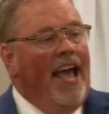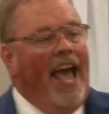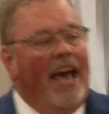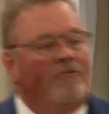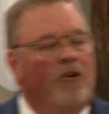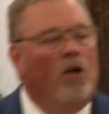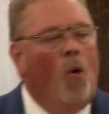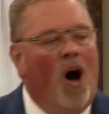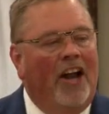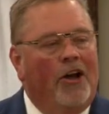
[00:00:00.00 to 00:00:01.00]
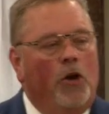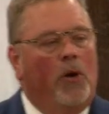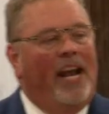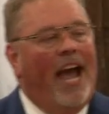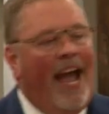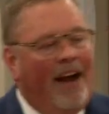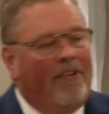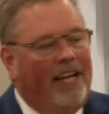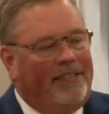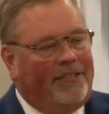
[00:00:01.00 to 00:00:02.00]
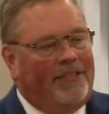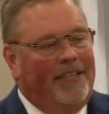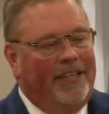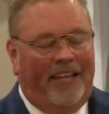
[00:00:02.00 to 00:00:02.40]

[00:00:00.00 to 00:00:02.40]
Everyone who inherits